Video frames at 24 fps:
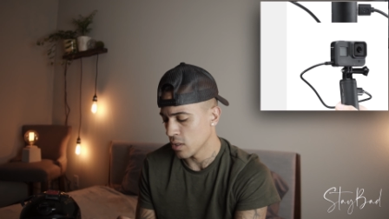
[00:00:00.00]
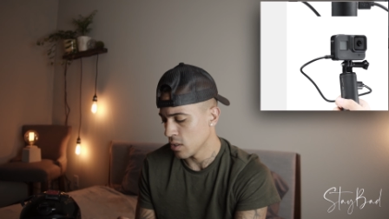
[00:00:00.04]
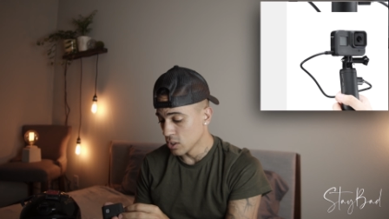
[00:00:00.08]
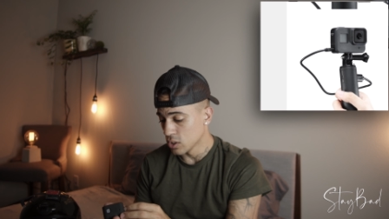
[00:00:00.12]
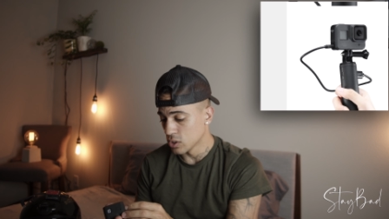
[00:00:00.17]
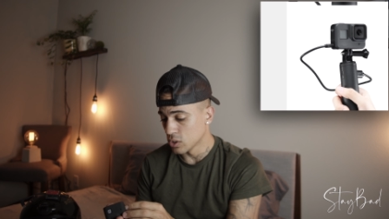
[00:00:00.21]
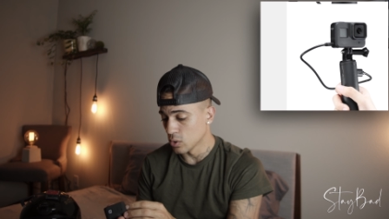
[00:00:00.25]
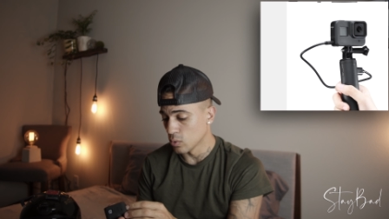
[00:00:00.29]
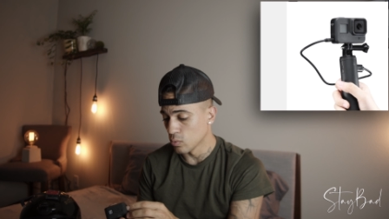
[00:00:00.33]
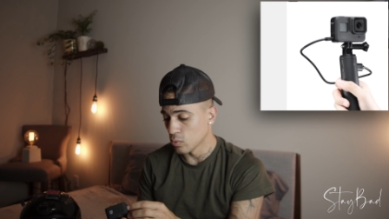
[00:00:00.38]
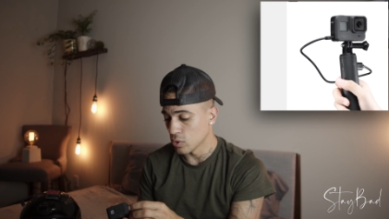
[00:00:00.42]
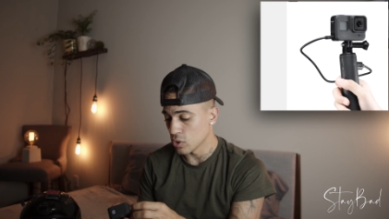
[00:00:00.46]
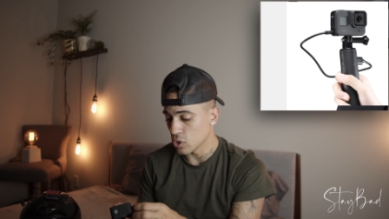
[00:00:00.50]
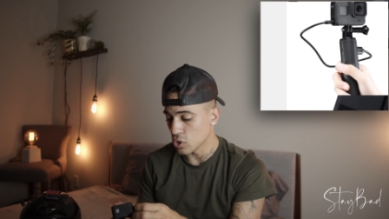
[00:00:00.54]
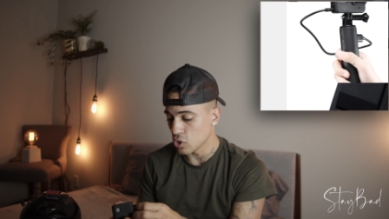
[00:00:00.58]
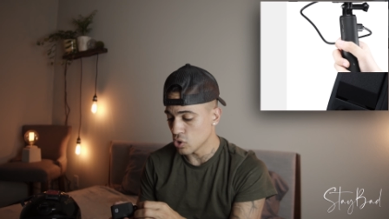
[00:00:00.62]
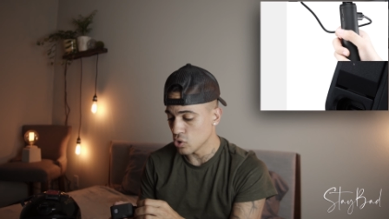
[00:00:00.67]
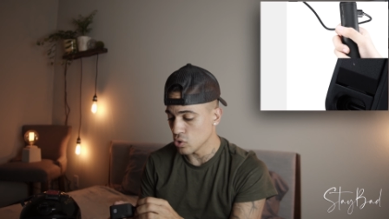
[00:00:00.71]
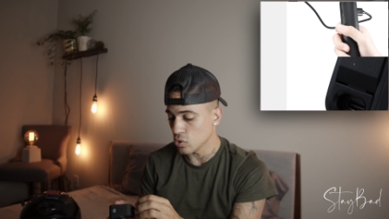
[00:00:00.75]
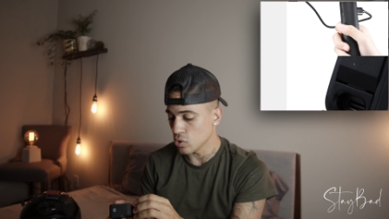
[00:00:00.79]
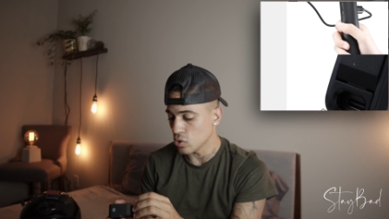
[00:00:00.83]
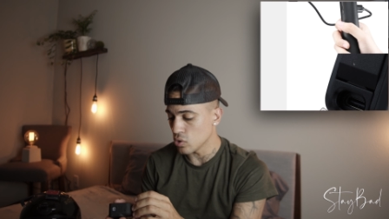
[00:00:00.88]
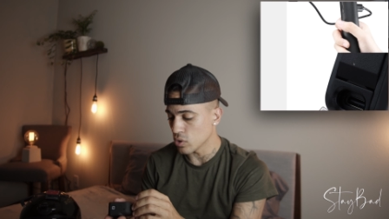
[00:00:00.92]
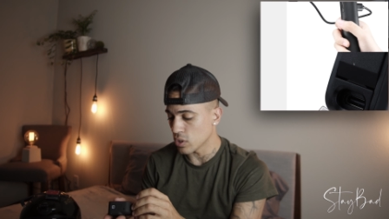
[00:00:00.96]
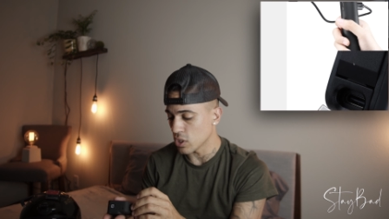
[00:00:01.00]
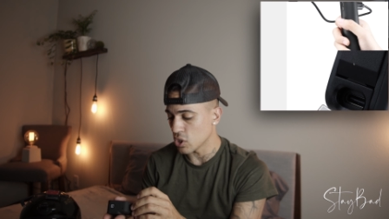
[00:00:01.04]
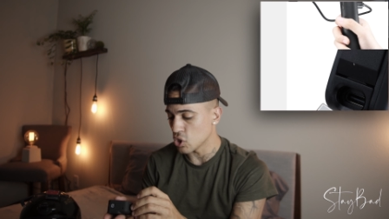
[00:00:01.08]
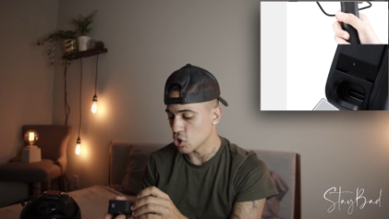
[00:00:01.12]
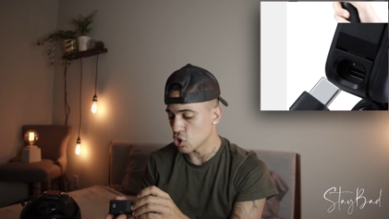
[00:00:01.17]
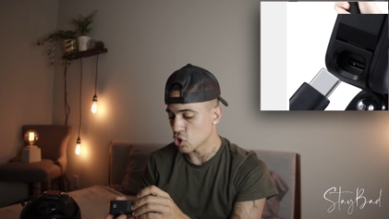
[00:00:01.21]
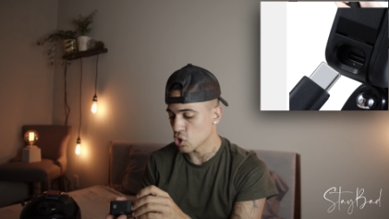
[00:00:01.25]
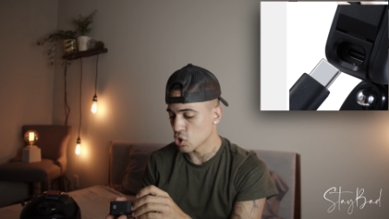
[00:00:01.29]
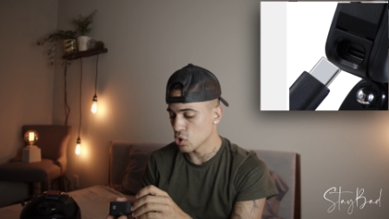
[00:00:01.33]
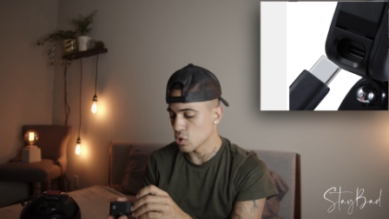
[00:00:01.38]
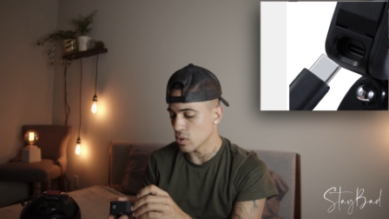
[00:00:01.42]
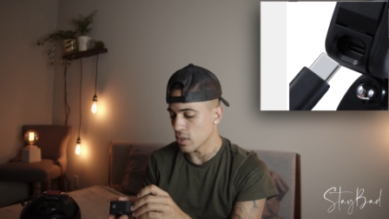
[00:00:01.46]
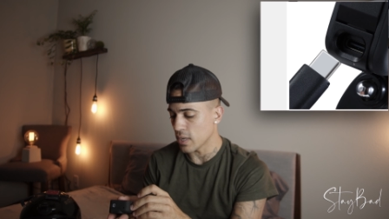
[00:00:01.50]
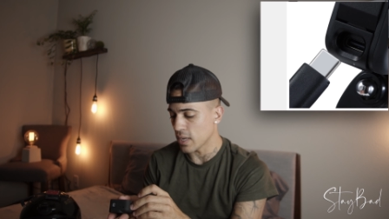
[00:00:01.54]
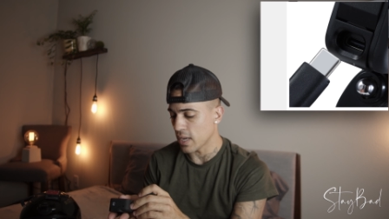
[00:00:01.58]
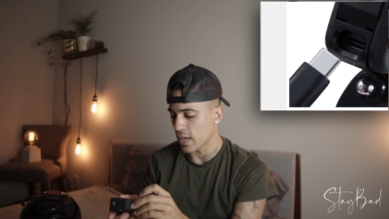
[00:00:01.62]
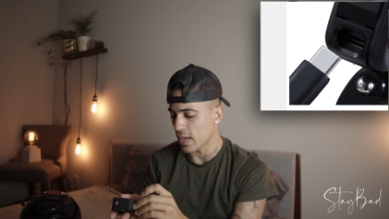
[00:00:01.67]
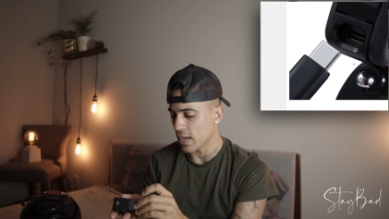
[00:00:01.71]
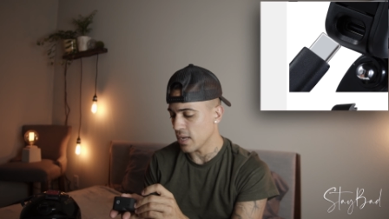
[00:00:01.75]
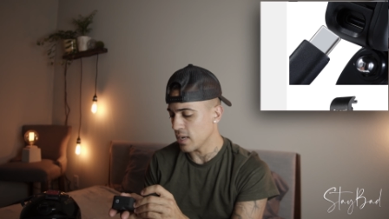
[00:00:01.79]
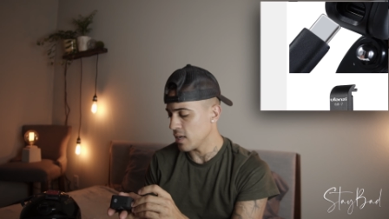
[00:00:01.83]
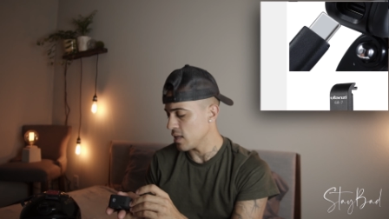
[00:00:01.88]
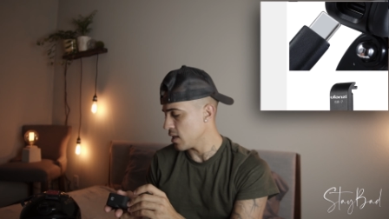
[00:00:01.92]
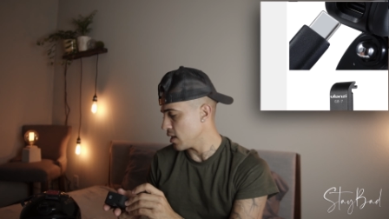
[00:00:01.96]
So what you do, you can just go
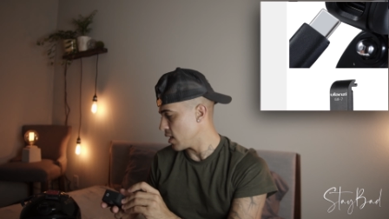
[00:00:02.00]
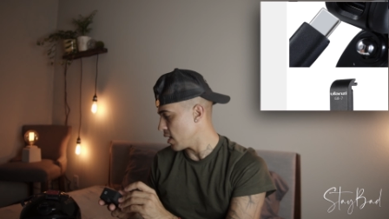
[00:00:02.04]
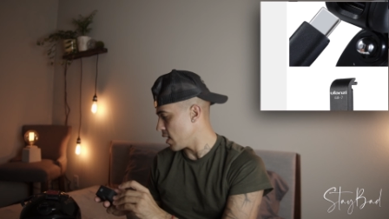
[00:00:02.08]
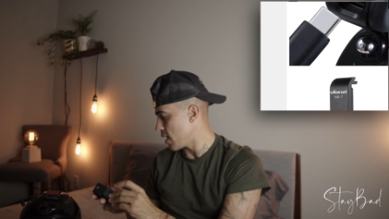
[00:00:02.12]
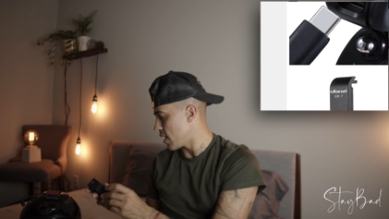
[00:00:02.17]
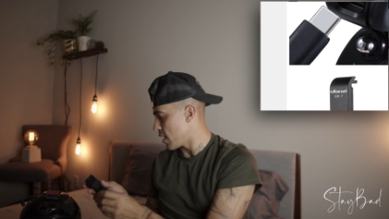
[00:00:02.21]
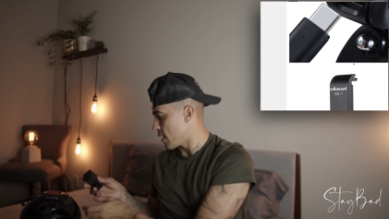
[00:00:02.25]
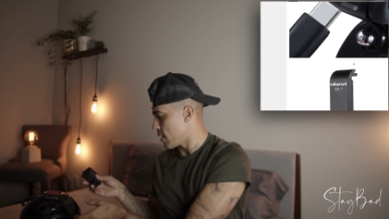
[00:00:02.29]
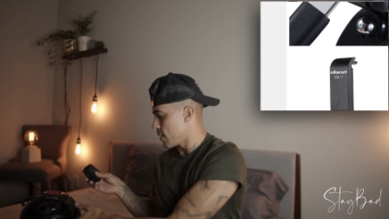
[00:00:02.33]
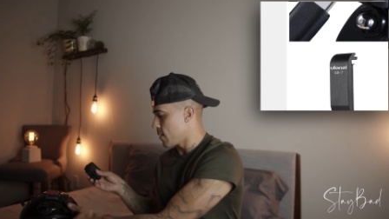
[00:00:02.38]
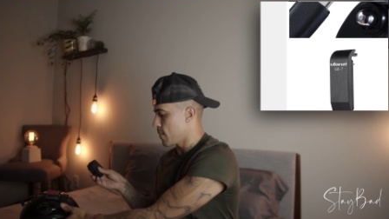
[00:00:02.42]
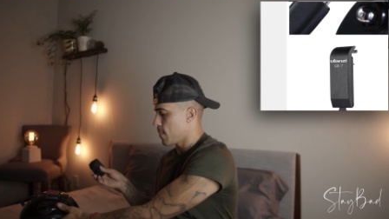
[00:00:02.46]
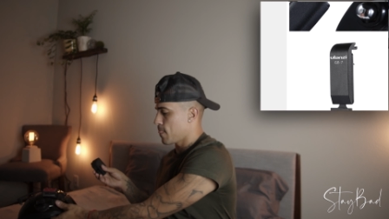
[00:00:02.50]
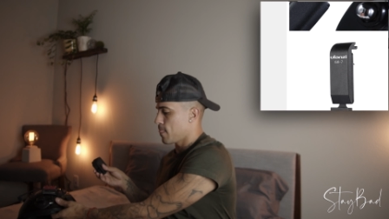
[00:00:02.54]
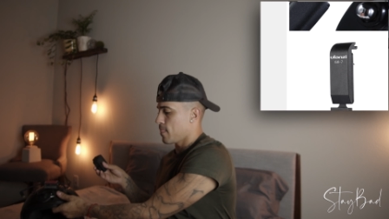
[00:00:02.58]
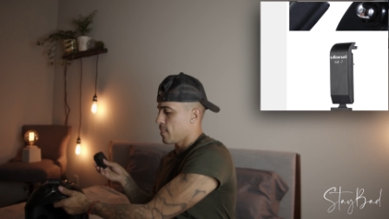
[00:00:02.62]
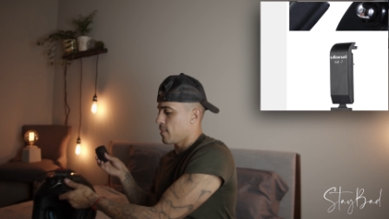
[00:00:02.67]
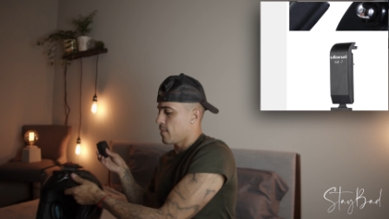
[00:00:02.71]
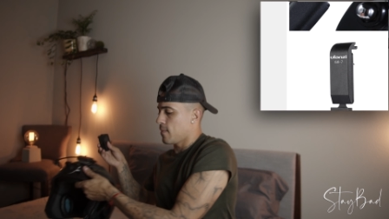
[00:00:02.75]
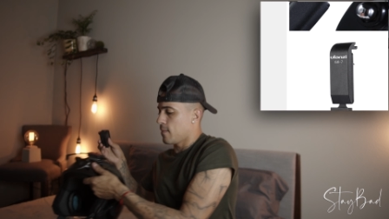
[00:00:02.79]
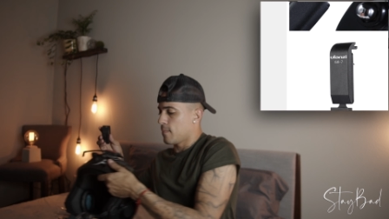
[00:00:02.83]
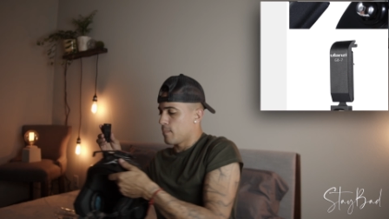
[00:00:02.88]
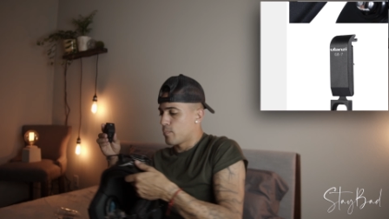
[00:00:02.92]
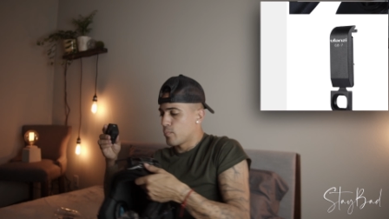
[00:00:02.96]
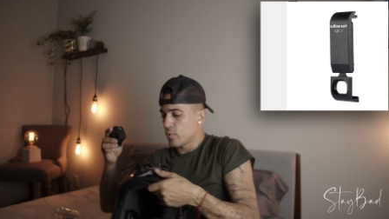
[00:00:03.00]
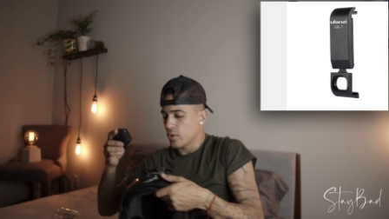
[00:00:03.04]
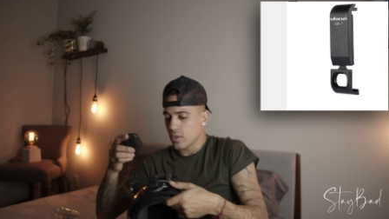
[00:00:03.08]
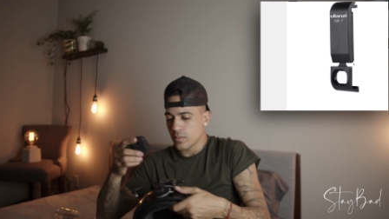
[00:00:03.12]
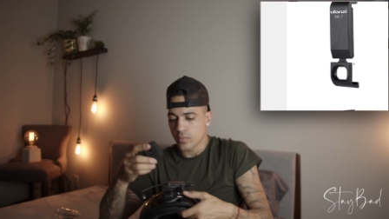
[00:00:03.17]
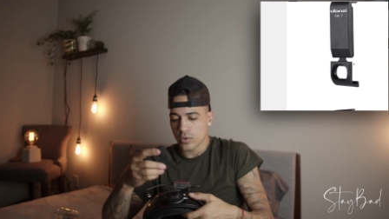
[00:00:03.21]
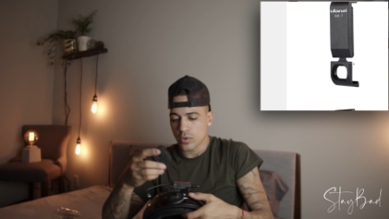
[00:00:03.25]
ahead and pretty